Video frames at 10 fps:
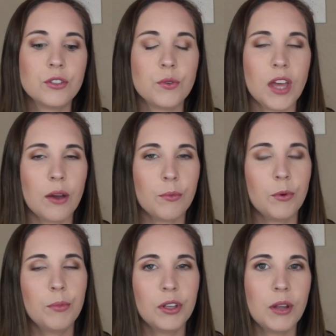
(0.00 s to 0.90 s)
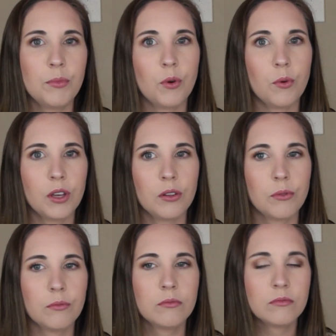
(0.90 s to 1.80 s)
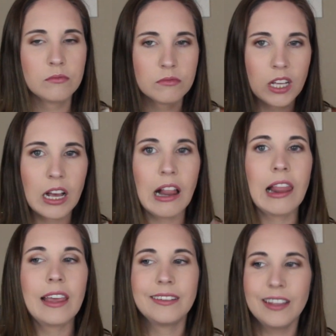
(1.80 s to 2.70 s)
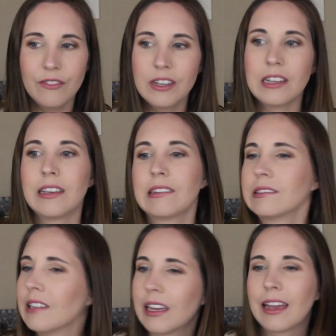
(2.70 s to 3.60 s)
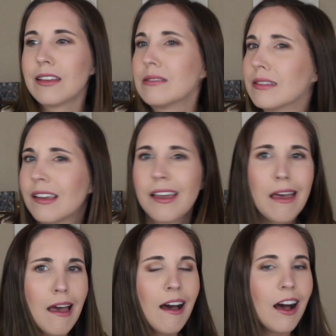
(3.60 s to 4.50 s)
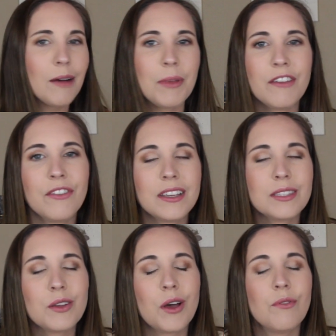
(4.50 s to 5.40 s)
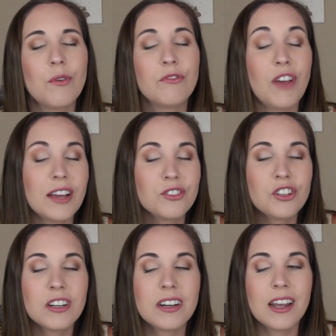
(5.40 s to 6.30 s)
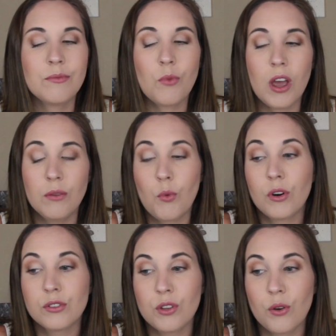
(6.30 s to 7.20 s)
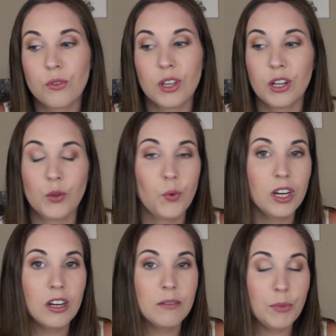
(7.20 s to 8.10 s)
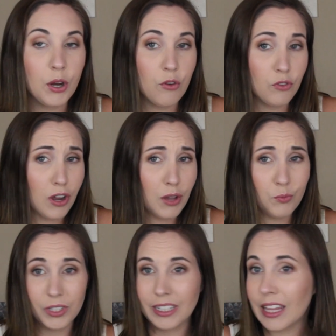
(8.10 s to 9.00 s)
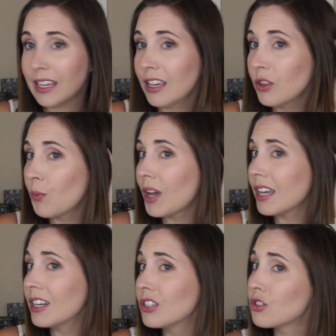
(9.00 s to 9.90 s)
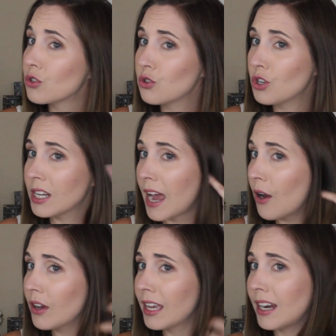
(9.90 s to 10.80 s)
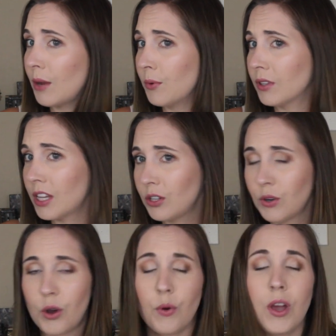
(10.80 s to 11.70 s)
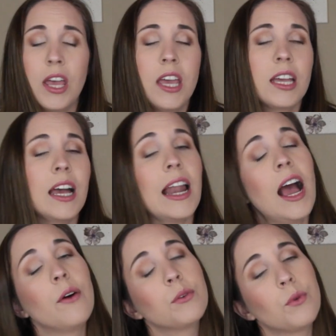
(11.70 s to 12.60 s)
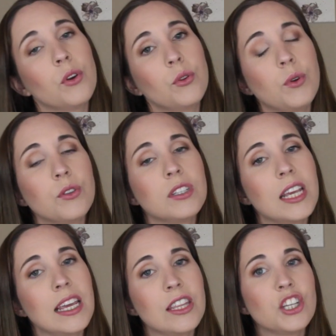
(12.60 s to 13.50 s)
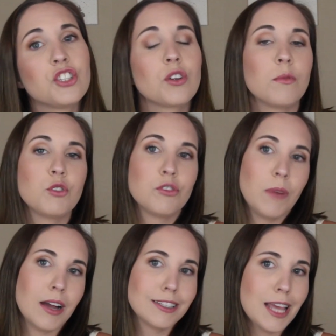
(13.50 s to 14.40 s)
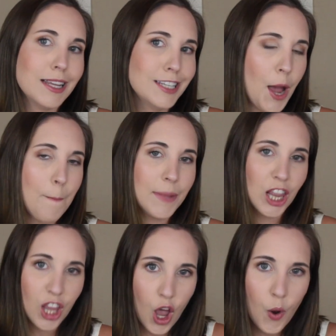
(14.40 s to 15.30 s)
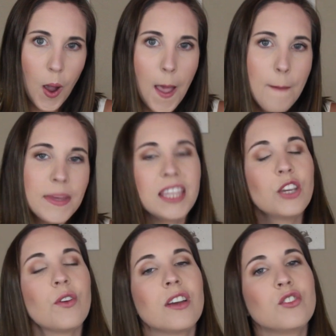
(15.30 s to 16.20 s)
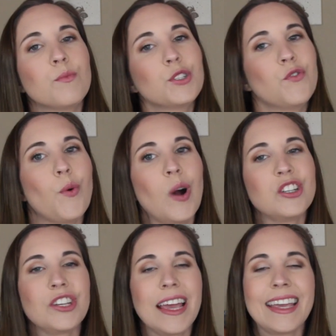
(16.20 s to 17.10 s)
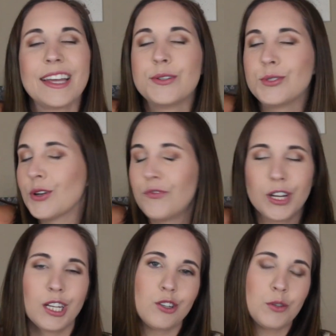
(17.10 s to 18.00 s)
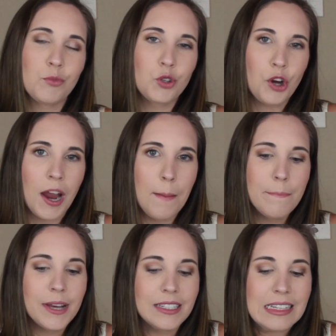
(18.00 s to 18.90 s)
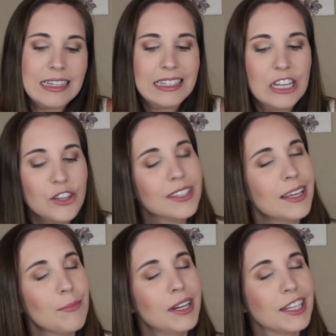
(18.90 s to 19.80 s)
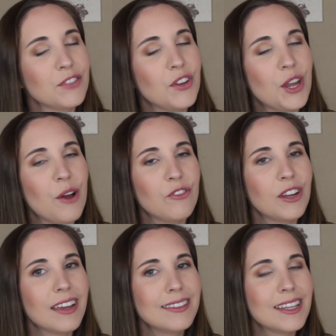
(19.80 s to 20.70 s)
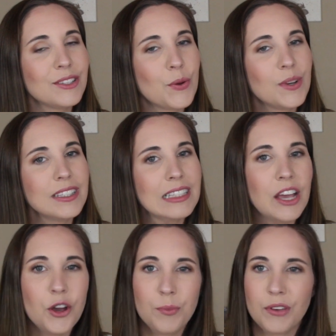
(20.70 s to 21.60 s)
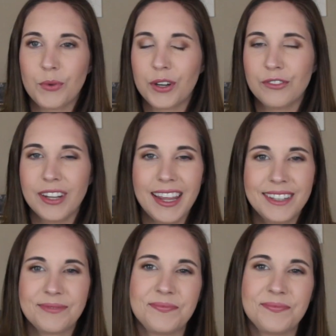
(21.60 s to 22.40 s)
So that will build up the oil collectivity, I guess, on my face faster and more so than in winter. But overall, I'm really liking the way it is turning out. Again, I will let you know kind of how it wore throughout the day in the description box down below. But thank you guys so much for watching. Again, don't forget to subscribe. But until I can get my next video out for you guys, as always, I hope you have a wonderful day.